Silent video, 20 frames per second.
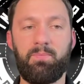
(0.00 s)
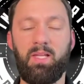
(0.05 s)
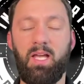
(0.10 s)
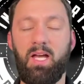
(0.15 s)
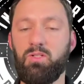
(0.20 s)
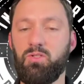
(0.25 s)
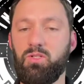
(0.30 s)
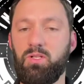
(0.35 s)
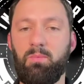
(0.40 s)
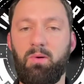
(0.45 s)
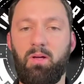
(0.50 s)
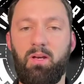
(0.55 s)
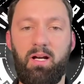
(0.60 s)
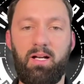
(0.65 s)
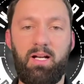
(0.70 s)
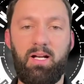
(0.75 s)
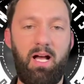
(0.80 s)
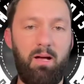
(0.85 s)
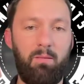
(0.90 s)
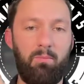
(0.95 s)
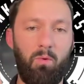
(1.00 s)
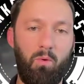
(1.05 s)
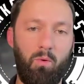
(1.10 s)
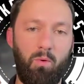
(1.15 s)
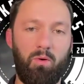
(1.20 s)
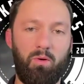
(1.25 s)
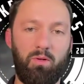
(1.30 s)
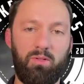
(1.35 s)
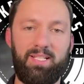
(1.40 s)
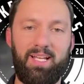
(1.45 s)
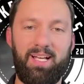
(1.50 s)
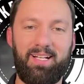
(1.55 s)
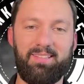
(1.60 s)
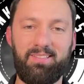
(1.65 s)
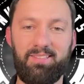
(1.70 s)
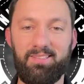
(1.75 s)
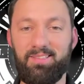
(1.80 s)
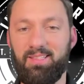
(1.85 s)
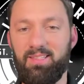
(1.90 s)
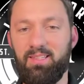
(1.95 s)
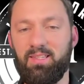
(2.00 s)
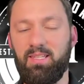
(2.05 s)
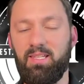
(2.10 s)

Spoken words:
at gmail.com, or text us in